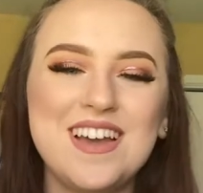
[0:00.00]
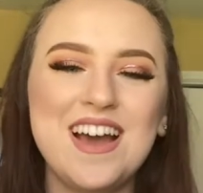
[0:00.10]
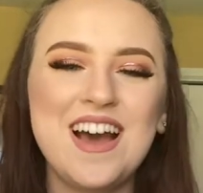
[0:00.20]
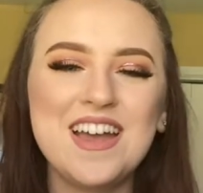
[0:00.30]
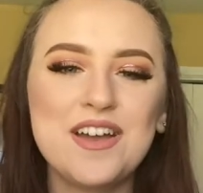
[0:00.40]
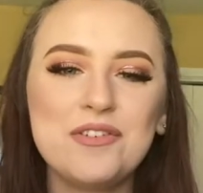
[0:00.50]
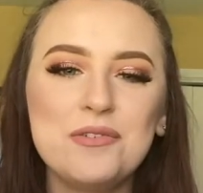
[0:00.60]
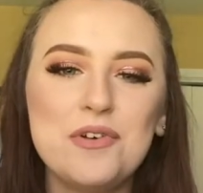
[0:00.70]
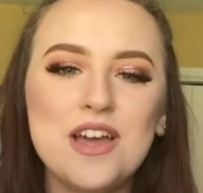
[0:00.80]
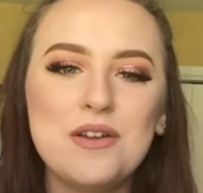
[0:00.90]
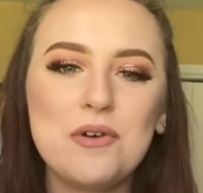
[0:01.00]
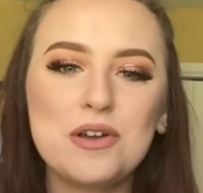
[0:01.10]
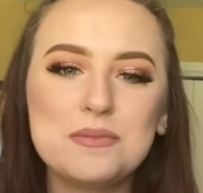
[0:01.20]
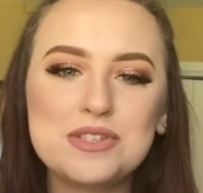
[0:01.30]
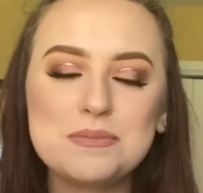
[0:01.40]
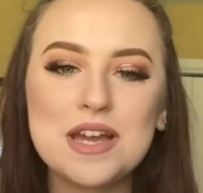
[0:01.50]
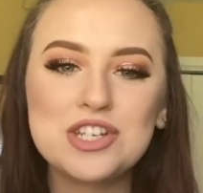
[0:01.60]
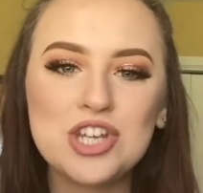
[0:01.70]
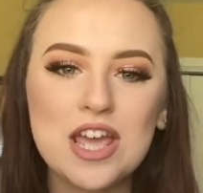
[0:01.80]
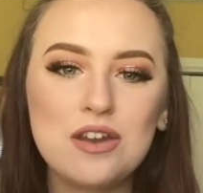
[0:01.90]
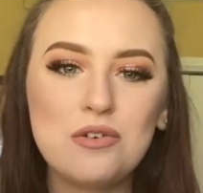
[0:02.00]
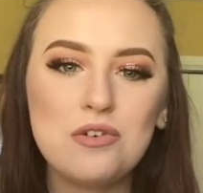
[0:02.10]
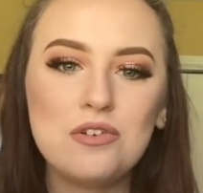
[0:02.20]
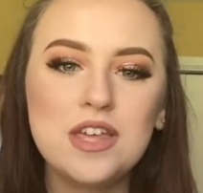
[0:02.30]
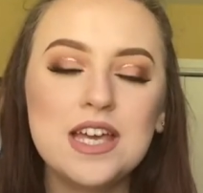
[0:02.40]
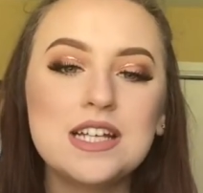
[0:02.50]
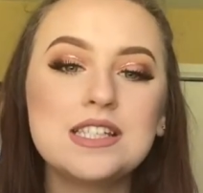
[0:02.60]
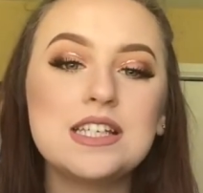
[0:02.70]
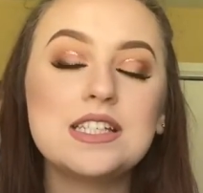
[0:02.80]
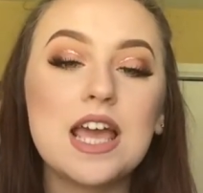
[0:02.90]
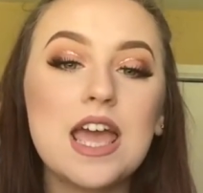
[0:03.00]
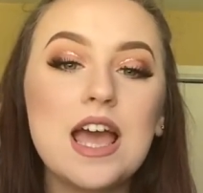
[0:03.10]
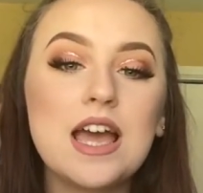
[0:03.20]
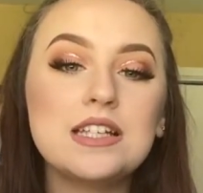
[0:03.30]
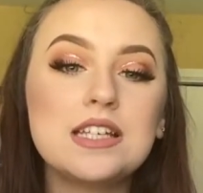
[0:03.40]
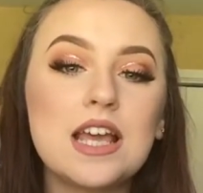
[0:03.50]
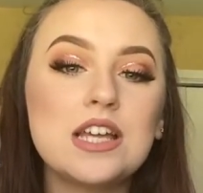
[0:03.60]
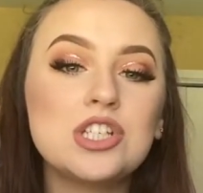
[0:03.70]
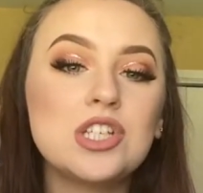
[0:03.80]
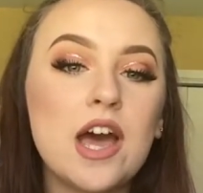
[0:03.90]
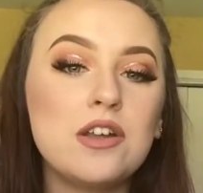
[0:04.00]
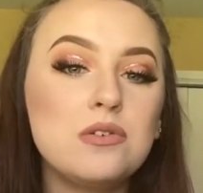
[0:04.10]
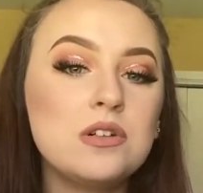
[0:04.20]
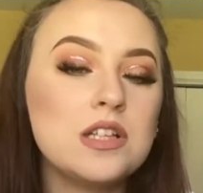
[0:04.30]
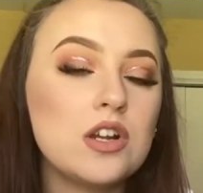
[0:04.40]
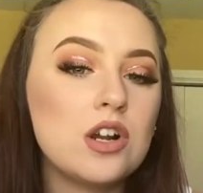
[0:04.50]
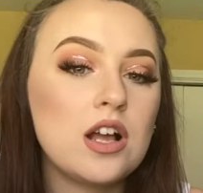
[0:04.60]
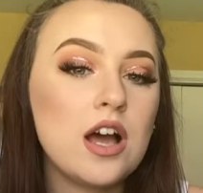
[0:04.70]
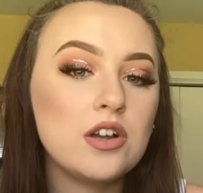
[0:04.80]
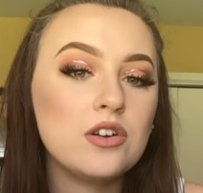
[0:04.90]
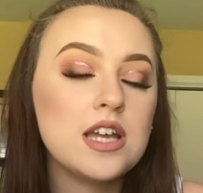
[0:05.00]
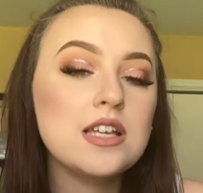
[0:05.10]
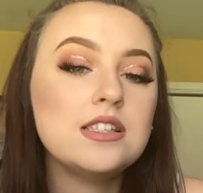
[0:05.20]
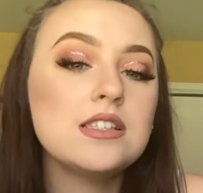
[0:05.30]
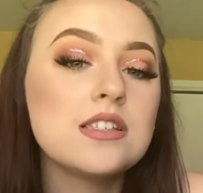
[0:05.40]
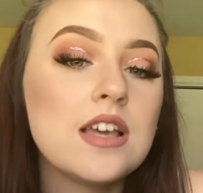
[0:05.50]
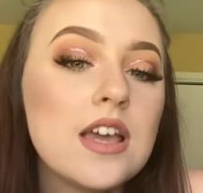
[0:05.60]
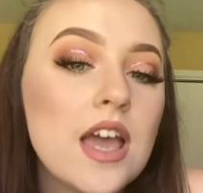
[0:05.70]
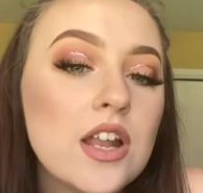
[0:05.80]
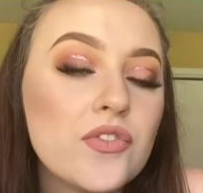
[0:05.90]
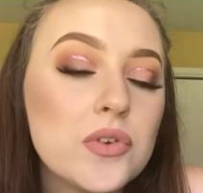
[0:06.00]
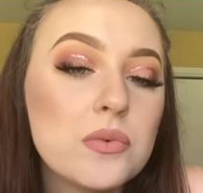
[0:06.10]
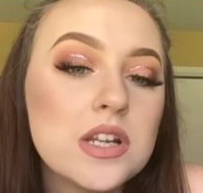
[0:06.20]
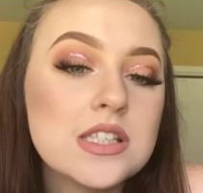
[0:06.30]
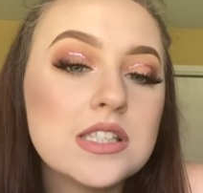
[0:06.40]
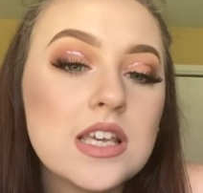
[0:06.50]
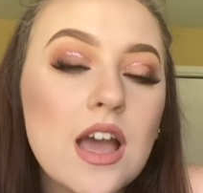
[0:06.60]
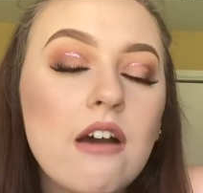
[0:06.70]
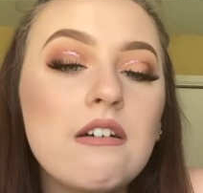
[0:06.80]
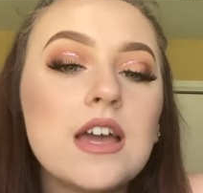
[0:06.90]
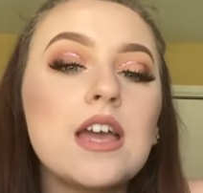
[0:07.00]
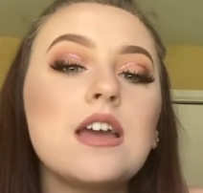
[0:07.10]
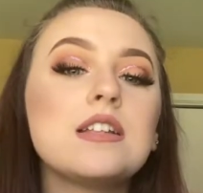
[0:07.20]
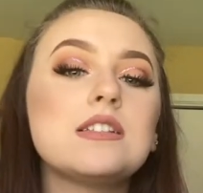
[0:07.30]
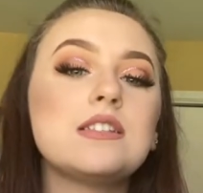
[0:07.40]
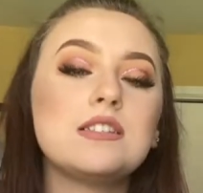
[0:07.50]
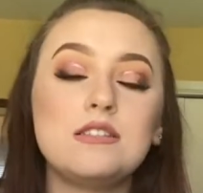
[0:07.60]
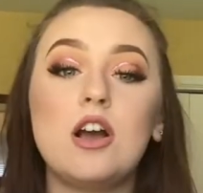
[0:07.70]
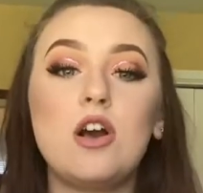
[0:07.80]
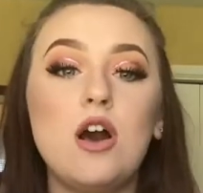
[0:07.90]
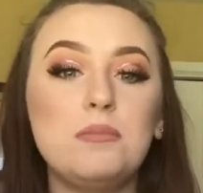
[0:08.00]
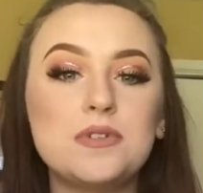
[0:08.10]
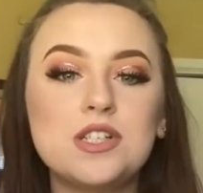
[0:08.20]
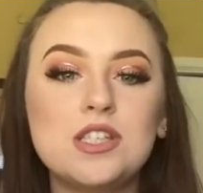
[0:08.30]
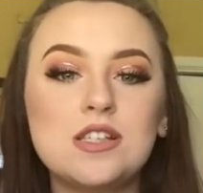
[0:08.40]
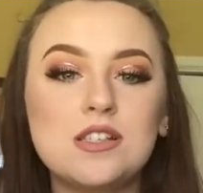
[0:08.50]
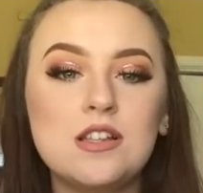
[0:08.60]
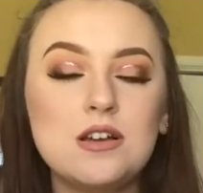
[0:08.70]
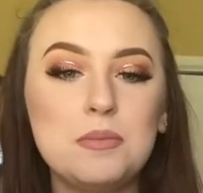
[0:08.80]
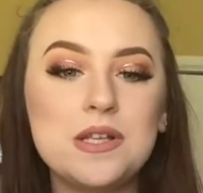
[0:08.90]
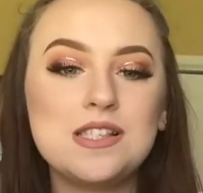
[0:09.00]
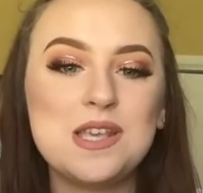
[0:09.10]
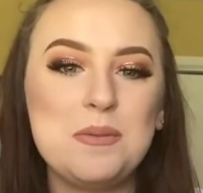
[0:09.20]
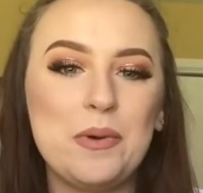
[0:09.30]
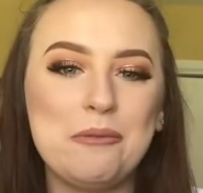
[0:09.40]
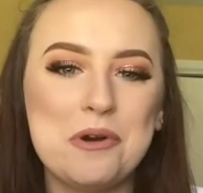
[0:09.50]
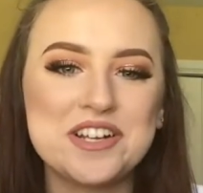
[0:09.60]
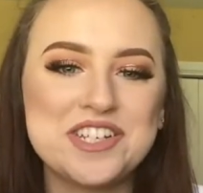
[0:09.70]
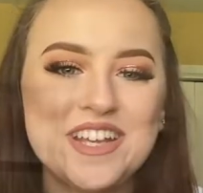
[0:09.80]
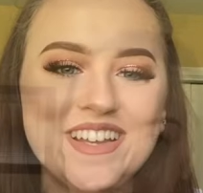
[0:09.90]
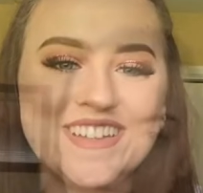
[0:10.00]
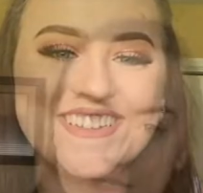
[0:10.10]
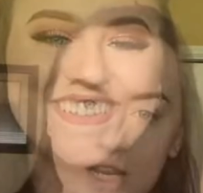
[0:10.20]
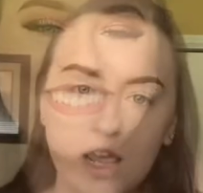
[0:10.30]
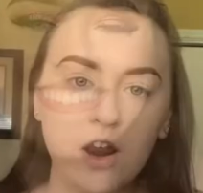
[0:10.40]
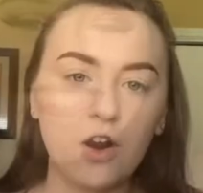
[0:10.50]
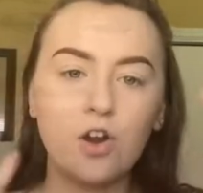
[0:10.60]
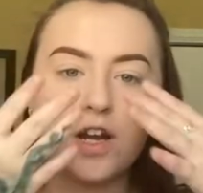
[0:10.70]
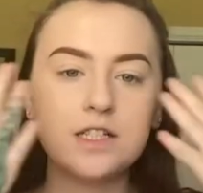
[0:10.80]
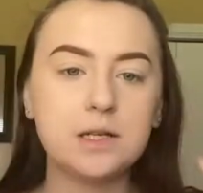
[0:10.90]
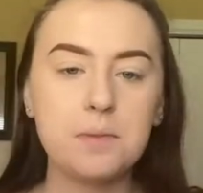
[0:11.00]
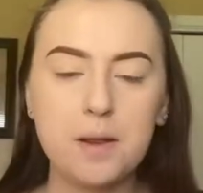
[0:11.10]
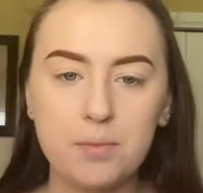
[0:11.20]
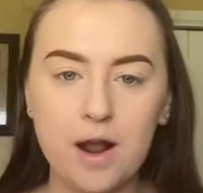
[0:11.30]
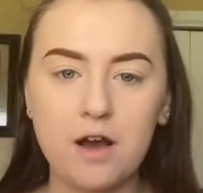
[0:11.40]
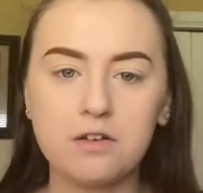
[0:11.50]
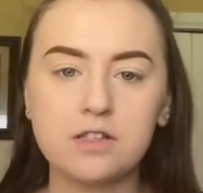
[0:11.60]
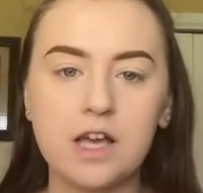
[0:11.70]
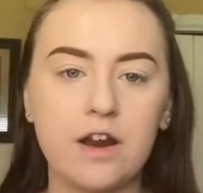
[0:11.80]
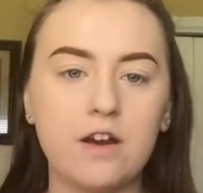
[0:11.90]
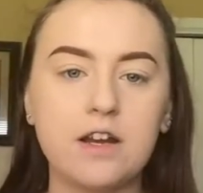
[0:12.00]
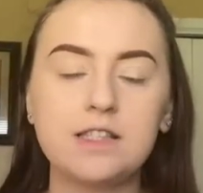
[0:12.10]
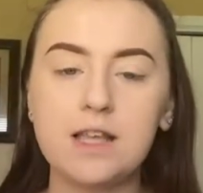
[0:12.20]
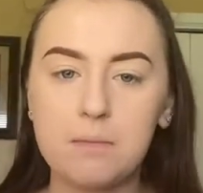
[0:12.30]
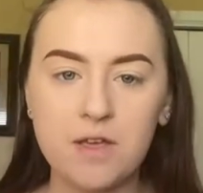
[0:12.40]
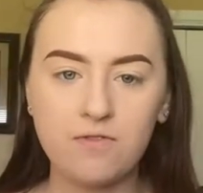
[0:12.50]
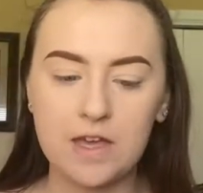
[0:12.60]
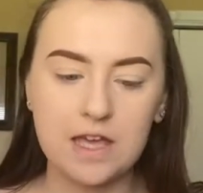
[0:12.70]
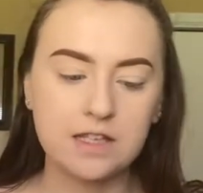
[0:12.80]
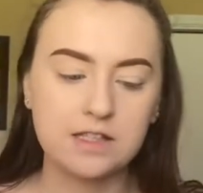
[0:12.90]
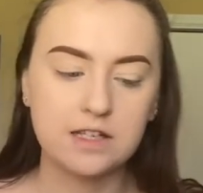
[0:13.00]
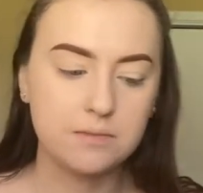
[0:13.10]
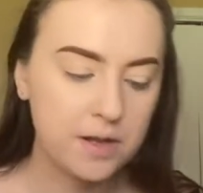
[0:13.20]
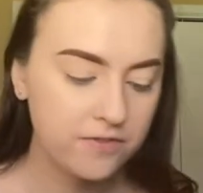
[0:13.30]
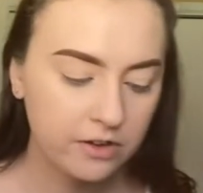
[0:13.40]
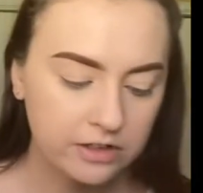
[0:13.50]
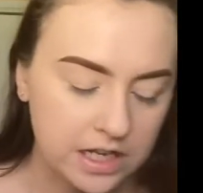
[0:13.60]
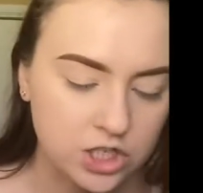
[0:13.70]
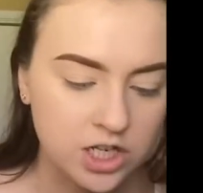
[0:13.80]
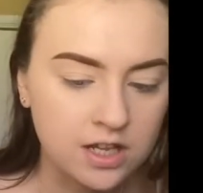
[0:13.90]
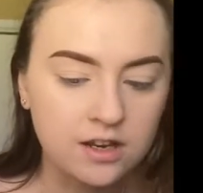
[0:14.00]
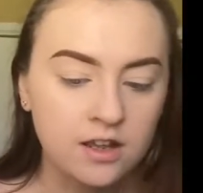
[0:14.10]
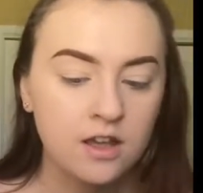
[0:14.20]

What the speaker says: Hi everyone, welcome to my channel. Today I did a shadow glitter cut crease, and if you want to see how I accomplished this look, please keep on watching. Today I already did my brows, I already set my face, I did my foundation,